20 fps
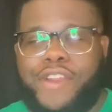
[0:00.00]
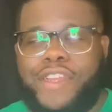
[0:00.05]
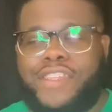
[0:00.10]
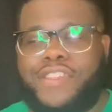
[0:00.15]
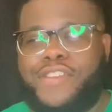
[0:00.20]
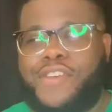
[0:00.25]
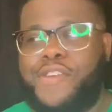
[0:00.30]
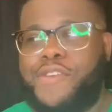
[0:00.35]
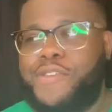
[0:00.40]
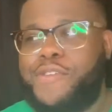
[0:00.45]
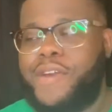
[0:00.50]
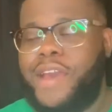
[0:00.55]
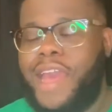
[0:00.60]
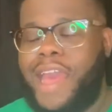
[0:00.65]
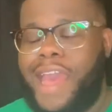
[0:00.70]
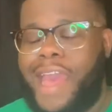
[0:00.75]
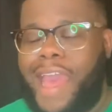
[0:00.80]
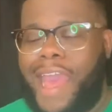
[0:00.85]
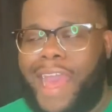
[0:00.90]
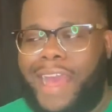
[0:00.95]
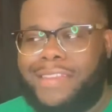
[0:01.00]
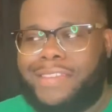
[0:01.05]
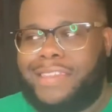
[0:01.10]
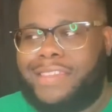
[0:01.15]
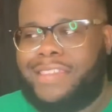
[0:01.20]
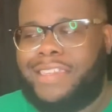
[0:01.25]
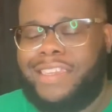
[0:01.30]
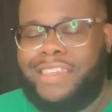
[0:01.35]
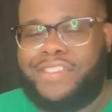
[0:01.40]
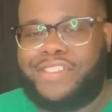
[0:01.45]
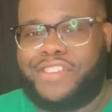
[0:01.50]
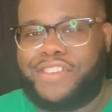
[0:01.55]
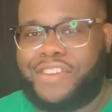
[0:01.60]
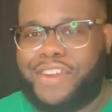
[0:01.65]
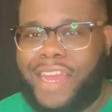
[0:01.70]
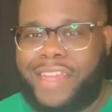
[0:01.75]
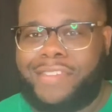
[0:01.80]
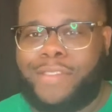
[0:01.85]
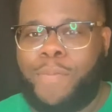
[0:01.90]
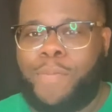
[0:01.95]
And so as a teacher,
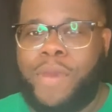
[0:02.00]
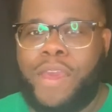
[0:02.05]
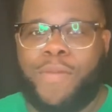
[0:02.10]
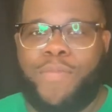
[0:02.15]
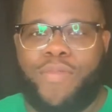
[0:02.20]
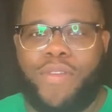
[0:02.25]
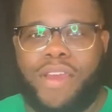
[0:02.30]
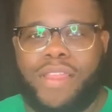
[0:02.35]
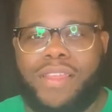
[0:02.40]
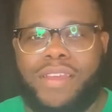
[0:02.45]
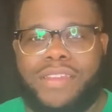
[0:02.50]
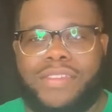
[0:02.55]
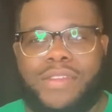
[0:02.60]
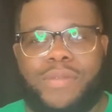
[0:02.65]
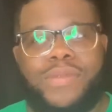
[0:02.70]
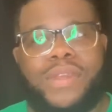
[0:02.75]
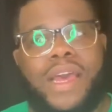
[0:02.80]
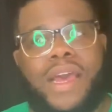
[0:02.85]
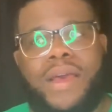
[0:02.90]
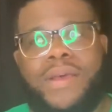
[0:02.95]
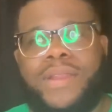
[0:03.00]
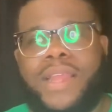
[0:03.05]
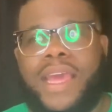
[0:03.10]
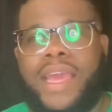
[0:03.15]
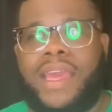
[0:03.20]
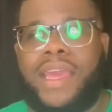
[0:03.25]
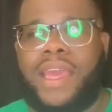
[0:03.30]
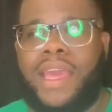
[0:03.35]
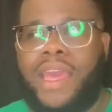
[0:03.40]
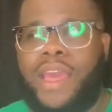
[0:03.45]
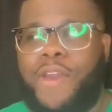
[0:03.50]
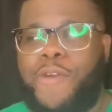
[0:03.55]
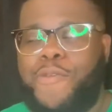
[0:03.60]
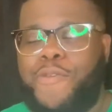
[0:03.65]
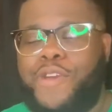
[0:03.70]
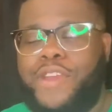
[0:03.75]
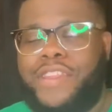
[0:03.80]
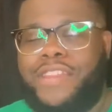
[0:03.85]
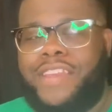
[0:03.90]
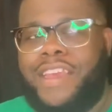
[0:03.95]
as a big brother, sometimes like
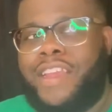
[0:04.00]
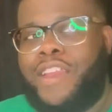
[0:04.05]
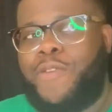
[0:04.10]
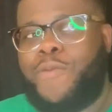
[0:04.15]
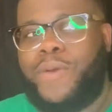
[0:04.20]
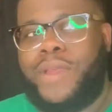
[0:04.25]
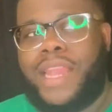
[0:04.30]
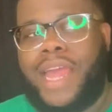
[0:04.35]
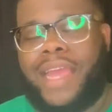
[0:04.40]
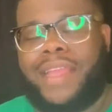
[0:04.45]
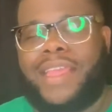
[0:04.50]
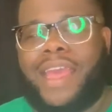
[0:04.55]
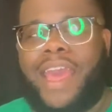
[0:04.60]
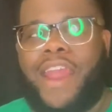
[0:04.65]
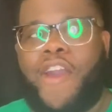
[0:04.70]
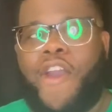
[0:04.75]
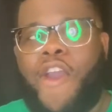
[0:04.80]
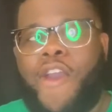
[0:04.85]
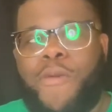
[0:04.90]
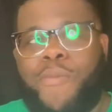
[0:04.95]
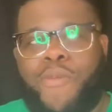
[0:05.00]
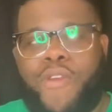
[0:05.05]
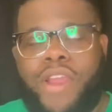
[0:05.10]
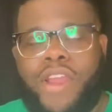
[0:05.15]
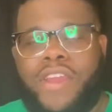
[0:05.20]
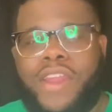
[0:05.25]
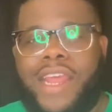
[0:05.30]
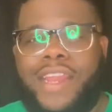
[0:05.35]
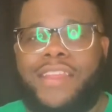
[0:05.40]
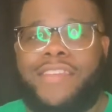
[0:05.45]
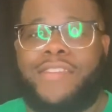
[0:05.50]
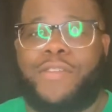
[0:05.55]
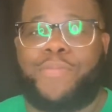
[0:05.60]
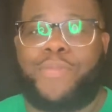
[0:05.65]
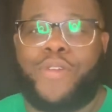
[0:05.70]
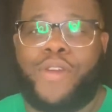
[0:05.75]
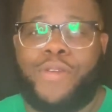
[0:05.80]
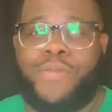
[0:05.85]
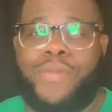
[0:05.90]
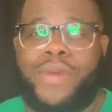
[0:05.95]
when you're dealing with like that heartbreak or that
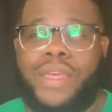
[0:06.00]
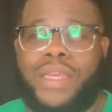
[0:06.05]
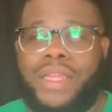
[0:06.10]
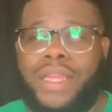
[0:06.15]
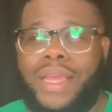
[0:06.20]
disappointment,